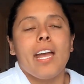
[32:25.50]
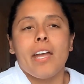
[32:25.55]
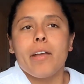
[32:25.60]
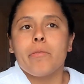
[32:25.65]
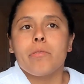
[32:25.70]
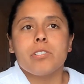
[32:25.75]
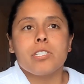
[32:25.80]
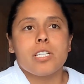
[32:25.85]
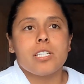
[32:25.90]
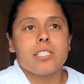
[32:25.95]
It
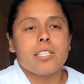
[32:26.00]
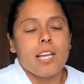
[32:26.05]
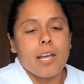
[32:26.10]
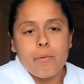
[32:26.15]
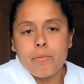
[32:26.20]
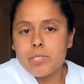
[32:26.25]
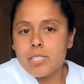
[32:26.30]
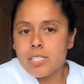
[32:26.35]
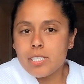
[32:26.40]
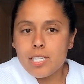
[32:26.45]
was
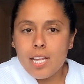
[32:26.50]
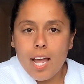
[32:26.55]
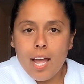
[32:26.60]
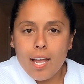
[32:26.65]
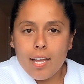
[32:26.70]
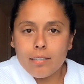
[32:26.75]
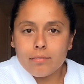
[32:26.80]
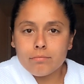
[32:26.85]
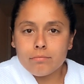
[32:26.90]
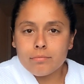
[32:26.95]
a
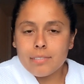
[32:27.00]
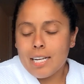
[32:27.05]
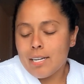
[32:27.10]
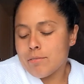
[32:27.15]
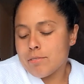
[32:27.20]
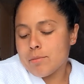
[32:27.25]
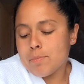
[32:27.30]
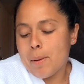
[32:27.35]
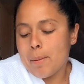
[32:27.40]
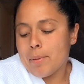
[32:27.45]
time, and
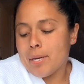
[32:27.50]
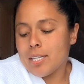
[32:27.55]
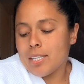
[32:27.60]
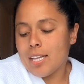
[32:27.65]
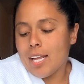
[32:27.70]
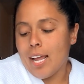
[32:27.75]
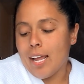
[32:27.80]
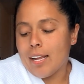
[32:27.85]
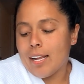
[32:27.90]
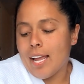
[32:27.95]
it was my
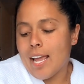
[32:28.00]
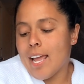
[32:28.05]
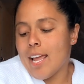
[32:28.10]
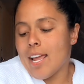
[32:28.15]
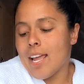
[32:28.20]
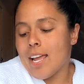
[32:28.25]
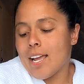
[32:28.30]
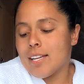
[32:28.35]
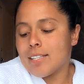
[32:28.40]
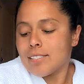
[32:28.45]
birthday.
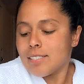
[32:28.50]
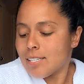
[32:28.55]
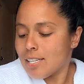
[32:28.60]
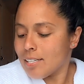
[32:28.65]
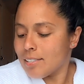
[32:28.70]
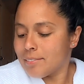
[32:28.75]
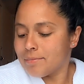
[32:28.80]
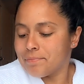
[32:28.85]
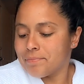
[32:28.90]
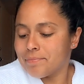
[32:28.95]
And
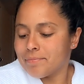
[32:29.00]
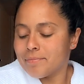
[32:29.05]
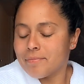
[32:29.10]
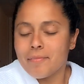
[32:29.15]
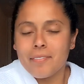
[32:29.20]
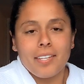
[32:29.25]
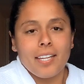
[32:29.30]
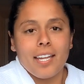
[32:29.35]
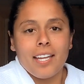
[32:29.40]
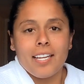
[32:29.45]

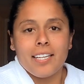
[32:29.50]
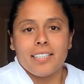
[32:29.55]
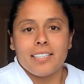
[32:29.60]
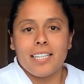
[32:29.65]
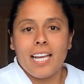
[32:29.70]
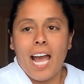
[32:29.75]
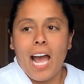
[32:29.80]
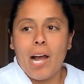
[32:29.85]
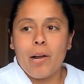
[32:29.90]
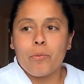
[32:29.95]

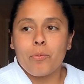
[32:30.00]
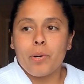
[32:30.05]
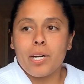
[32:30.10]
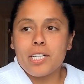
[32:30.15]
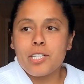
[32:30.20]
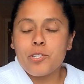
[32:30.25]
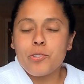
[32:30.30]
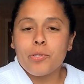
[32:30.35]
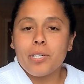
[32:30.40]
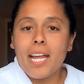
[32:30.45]
yeah,
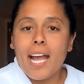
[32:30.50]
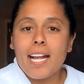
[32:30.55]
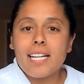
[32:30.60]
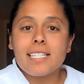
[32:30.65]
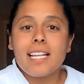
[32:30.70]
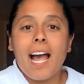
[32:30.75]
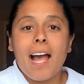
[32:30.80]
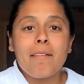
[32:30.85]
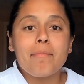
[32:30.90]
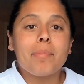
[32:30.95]
where to
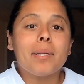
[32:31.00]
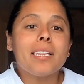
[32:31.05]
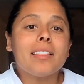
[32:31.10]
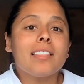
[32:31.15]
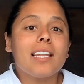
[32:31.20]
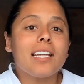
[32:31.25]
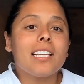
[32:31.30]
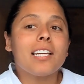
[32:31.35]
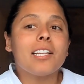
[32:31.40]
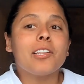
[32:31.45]
next? I've
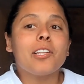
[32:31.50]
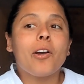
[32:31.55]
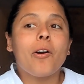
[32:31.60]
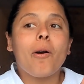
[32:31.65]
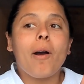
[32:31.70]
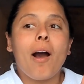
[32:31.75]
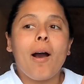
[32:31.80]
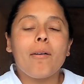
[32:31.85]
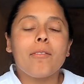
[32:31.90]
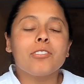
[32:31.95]
been thinking though,
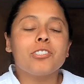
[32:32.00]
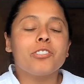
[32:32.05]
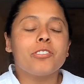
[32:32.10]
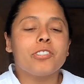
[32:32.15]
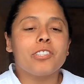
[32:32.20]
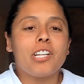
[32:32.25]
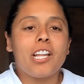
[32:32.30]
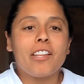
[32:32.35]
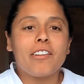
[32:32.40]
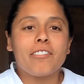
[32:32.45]
I will do
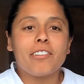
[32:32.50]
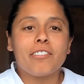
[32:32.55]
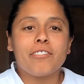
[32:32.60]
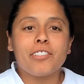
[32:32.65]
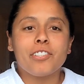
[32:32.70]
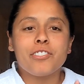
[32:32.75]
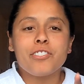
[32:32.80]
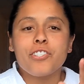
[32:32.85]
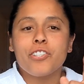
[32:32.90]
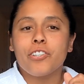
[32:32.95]
another
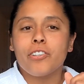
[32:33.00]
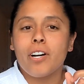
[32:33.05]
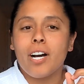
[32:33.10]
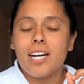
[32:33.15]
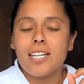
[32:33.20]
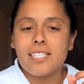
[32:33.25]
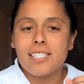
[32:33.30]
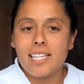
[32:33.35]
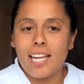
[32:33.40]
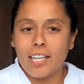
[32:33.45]
review
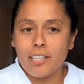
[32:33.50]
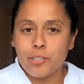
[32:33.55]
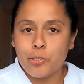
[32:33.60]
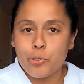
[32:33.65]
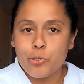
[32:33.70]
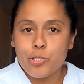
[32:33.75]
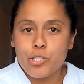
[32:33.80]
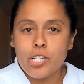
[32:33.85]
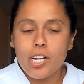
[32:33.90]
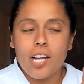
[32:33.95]
to St.
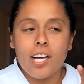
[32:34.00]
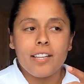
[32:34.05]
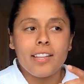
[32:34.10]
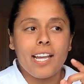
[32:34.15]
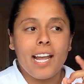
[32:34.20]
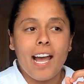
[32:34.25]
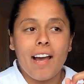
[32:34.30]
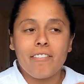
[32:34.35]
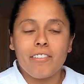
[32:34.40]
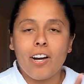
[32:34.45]
Lucia.
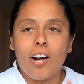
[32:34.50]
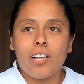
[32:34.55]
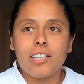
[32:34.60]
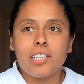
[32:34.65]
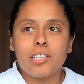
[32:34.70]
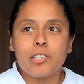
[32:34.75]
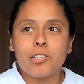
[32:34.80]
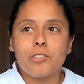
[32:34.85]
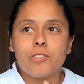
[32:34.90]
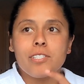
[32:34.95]
They have an
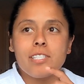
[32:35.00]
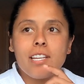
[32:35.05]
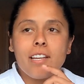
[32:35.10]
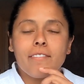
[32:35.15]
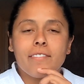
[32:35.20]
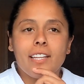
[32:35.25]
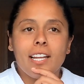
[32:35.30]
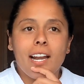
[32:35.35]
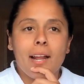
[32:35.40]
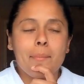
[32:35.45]

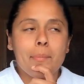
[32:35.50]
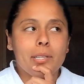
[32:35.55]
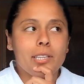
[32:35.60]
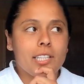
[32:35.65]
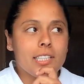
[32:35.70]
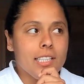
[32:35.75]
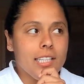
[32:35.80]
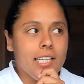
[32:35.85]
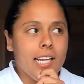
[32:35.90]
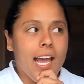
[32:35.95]
all-inclusive that I've been
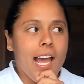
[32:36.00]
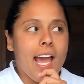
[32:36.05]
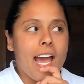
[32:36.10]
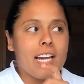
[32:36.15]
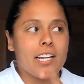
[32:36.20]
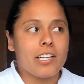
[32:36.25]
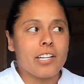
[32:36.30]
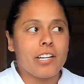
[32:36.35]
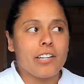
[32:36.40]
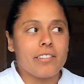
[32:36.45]
looking at,
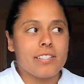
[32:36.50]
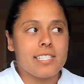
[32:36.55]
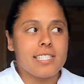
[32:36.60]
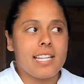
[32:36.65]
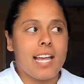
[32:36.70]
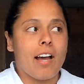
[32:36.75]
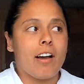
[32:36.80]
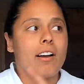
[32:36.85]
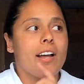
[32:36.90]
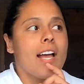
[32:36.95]
and
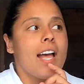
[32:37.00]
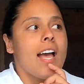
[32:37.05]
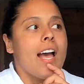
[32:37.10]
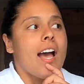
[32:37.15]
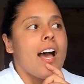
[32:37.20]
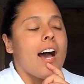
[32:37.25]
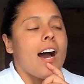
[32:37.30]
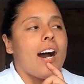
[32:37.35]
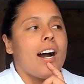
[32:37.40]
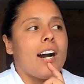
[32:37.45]
Curacao.
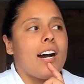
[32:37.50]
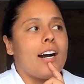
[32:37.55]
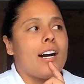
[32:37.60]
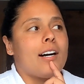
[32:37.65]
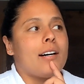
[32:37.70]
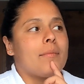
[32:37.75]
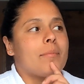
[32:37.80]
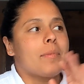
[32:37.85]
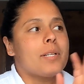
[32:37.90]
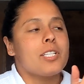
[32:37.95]

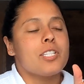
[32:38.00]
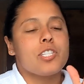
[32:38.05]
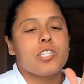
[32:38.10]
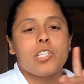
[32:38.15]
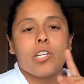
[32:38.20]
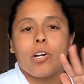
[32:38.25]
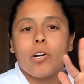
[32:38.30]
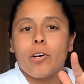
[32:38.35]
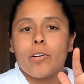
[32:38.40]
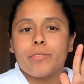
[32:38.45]

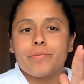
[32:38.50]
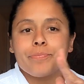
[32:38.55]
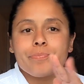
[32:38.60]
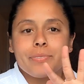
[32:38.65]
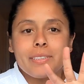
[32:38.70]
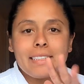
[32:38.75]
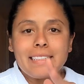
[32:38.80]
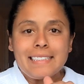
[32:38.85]
So